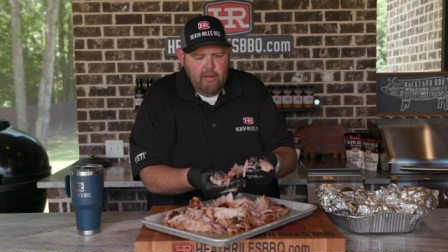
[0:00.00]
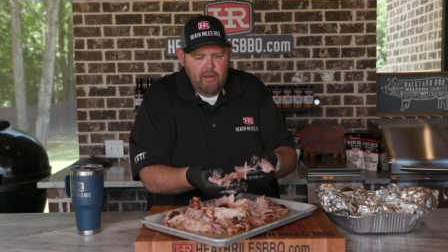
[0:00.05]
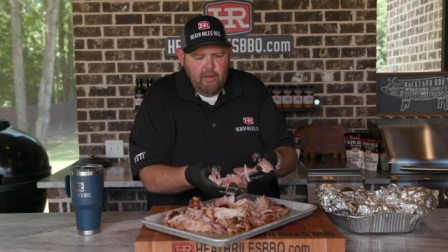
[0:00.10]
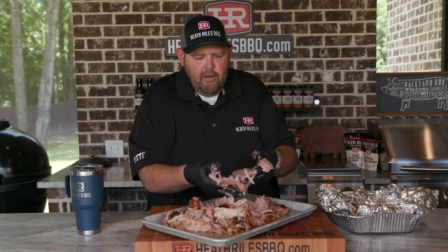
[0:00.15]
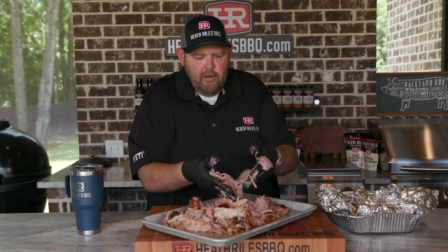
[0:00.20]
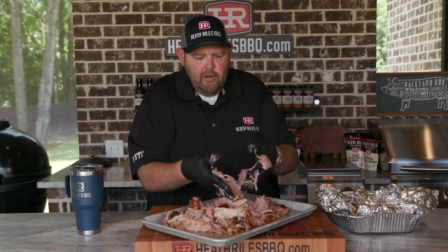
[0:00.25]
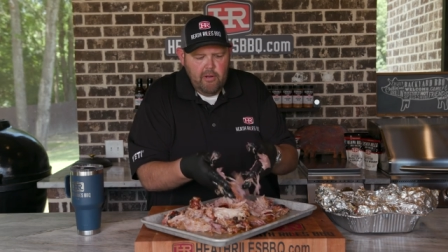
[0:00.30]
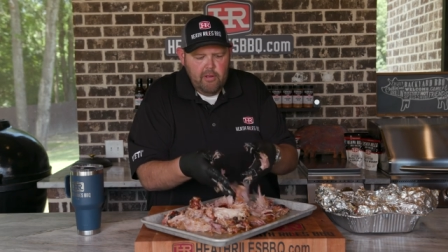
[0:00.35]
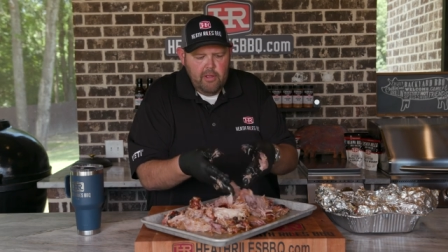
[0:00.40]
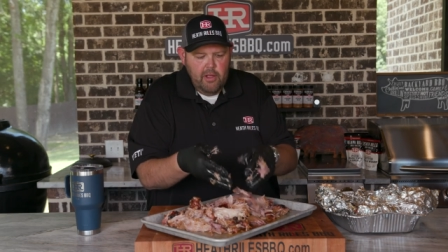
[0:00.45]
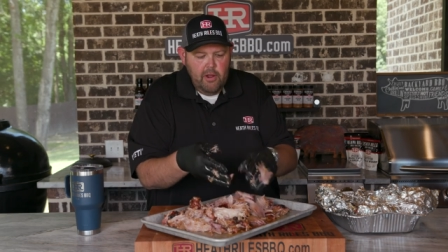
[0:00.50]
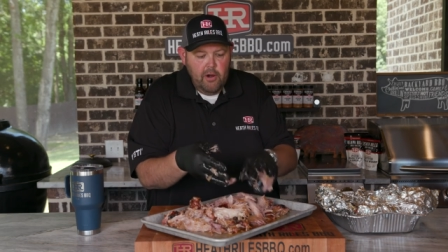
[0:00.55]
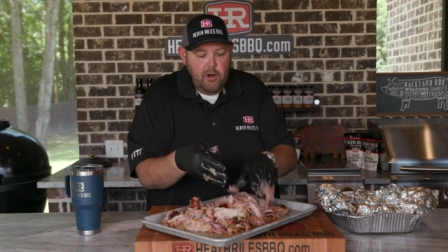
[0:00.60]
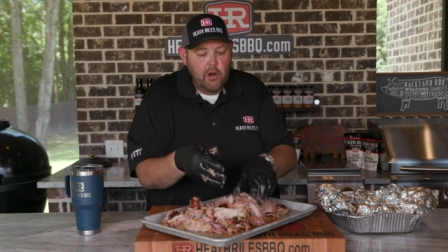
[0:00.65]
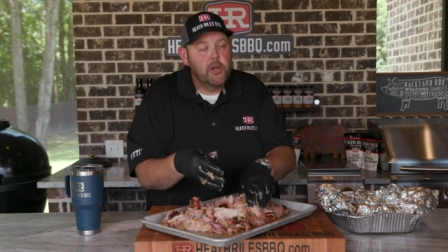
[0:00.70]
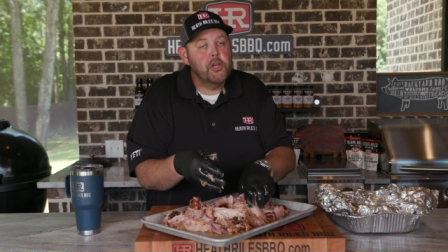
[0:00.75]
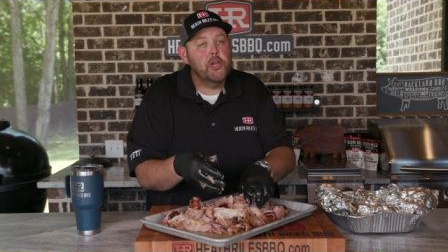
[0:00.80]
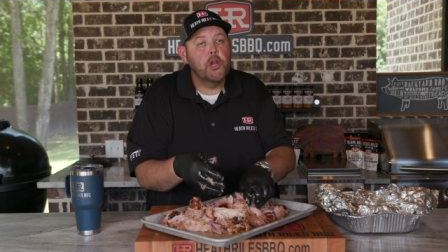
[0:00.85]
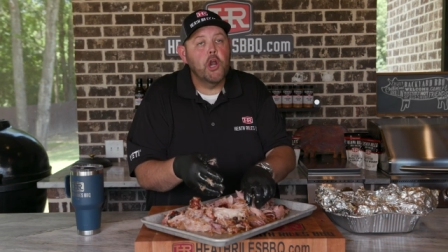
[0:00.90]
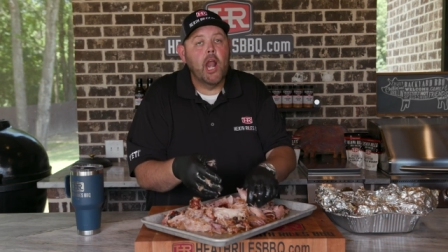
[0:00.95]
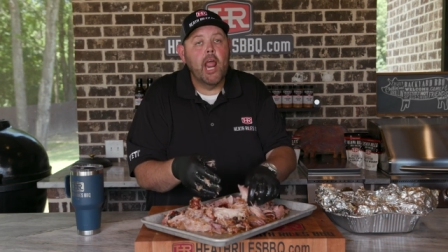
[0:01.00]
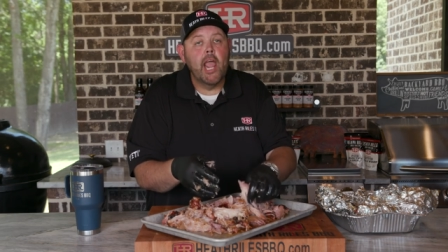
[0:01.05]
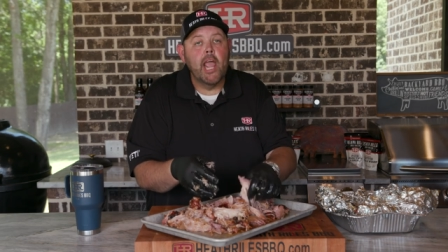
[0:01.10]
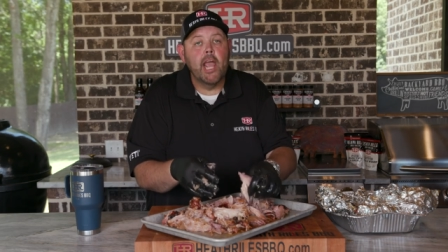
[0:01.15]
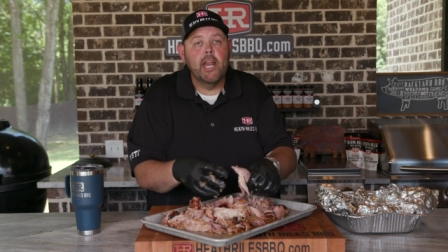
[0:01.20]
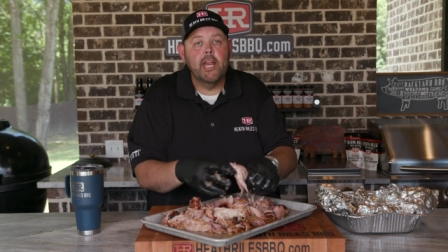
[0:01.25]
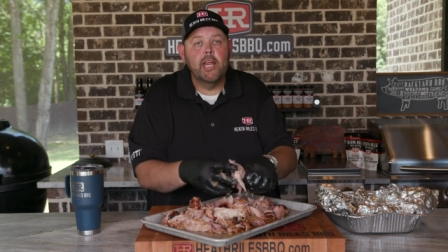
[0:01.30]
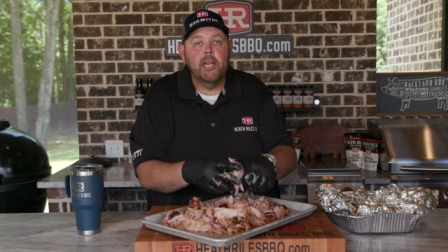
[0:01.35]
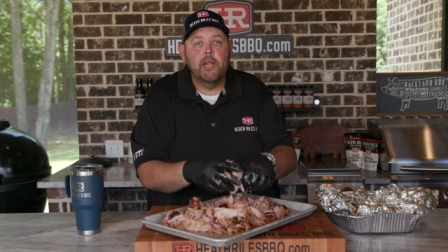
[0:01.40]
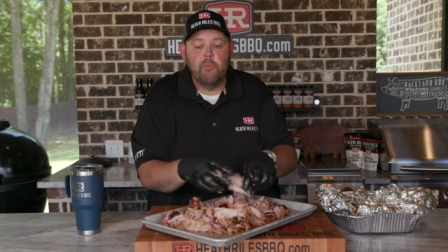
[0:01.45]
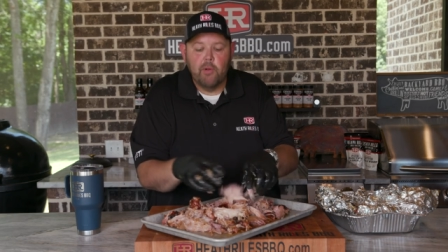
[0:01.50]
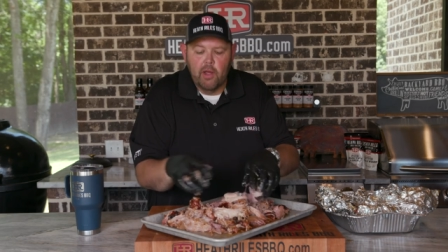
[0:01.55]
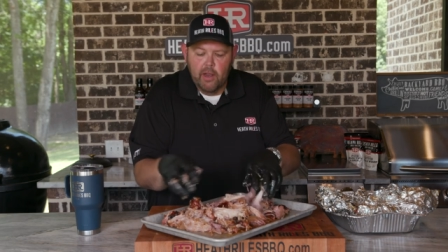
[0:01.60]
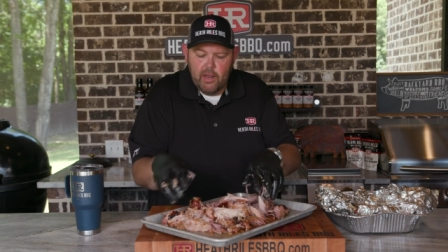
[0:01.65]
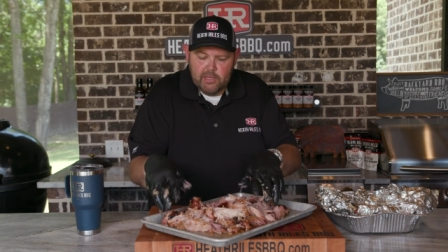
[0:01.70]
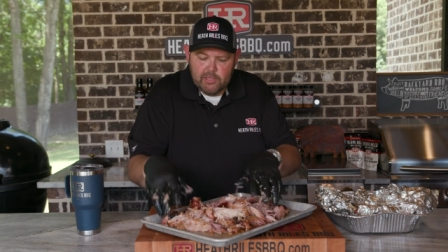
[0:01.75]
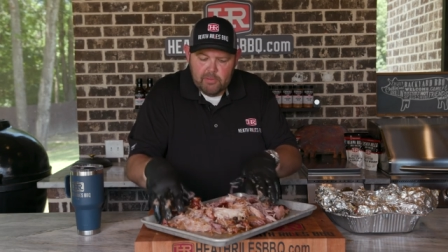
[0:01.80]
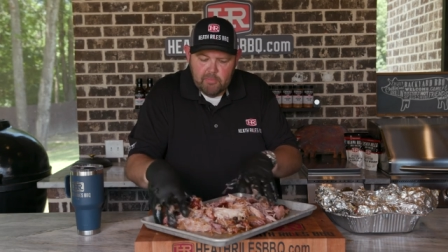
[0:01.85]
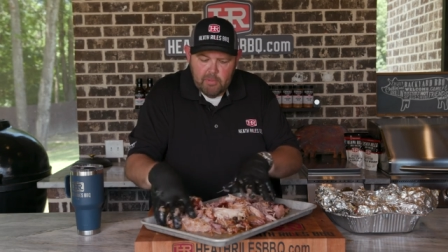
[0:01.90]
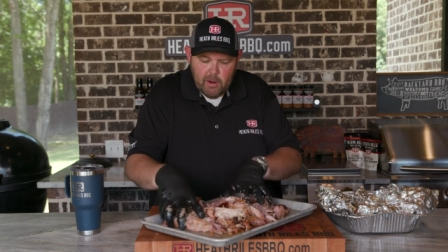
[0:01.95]
Oh, yeah, or in your hand anyway.
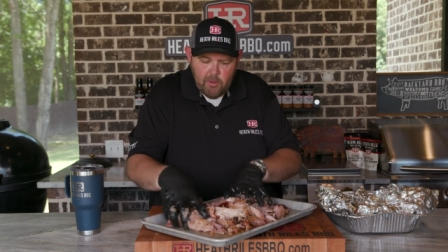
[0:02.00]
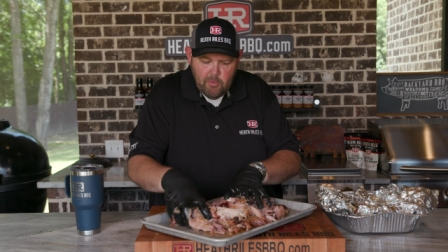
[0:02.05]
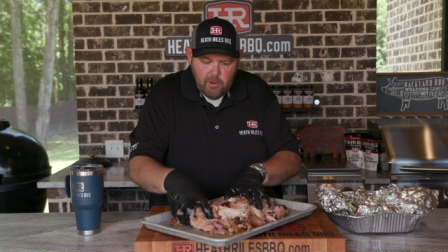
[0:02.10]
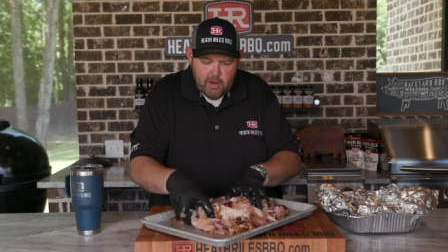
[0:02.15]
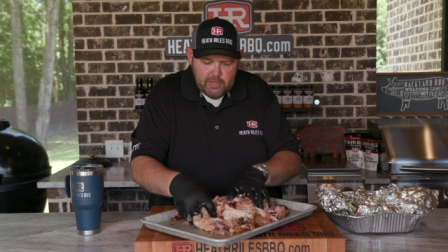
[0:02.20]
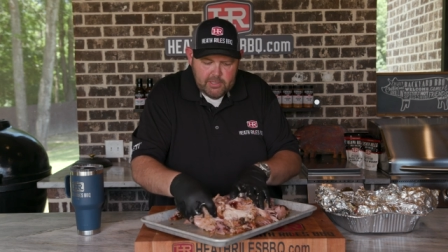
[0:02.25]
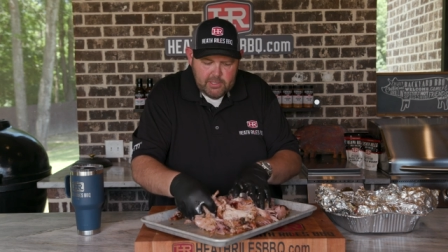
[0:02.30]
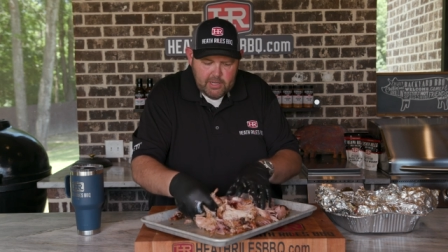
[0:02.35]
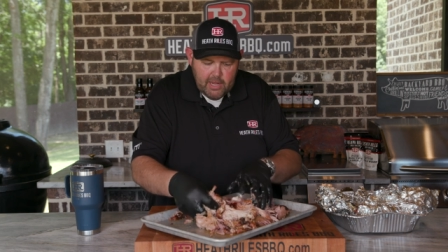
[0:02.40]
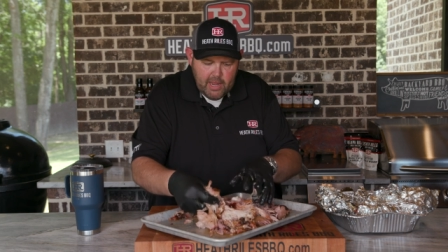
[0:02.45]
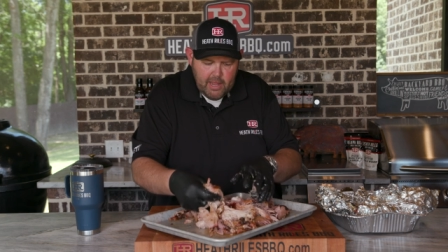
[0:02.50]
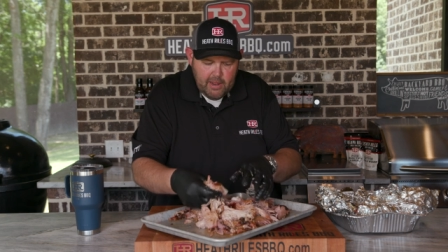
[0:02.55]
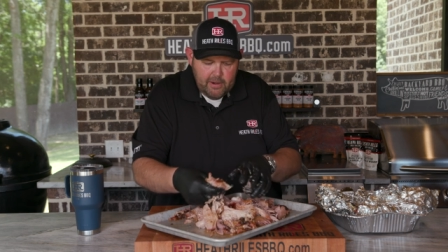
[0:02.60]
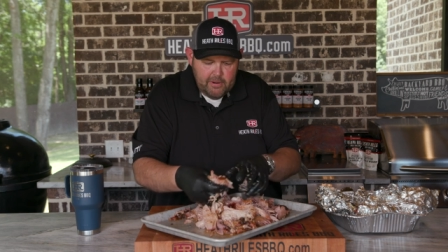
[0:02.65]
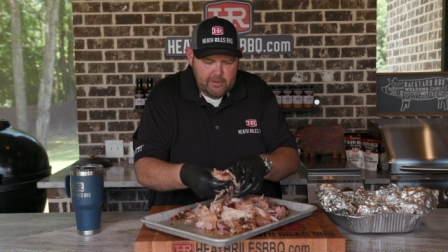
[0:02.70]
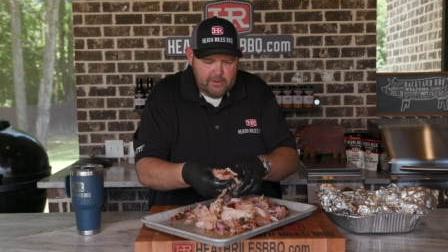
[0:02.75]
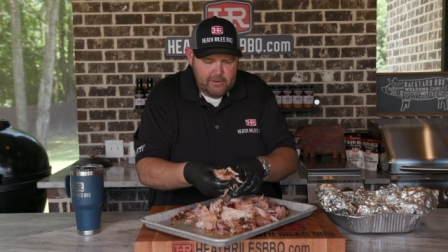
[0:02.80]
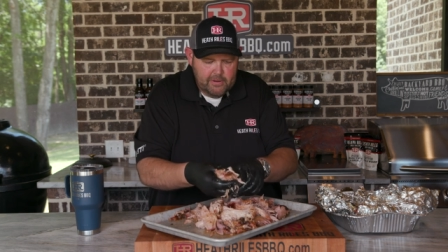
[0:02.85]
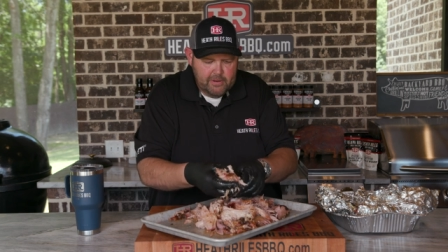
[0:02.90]
That's a better way to say it.